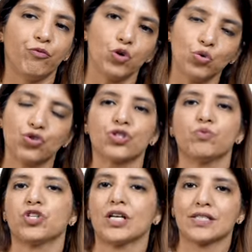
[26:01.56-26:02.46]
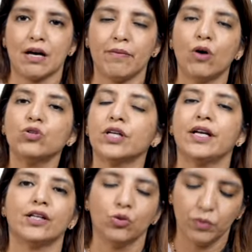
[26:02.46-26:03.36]
uterus which has come out. In
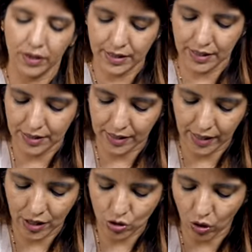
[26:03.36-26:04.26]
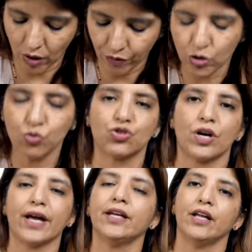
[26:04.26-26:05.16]
other words, it is a case of
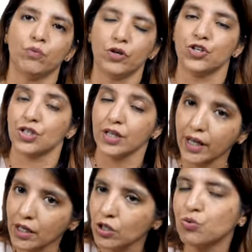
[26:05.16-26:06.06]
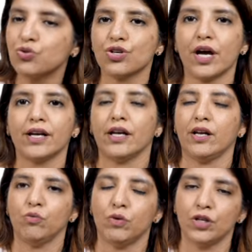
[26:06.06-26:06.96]
uterine inversion. In uterine
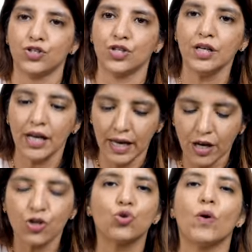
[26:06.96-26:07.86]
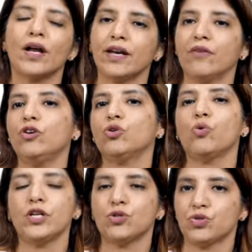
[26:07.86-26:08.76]
inversion, you are never
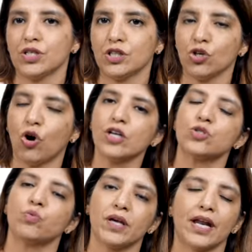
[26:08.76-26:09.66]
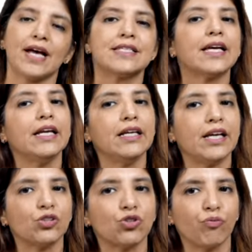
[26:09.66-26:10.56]
going to see the os, whereas in
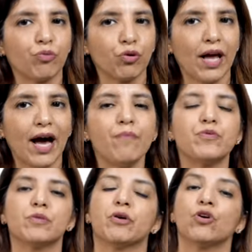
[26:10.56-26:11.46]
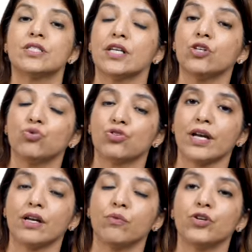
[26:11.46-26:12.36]
case of prolapse, because in
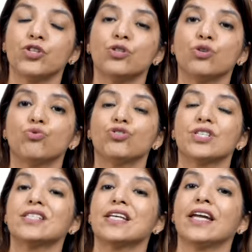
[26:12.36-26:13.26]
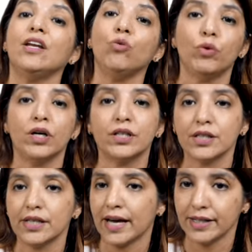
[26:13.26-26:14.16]
uterine inversion, the uterus has
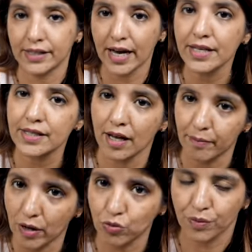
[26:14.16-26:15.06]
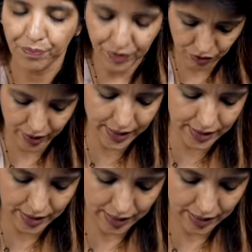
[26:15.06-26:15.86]
inverted and it has come out, right?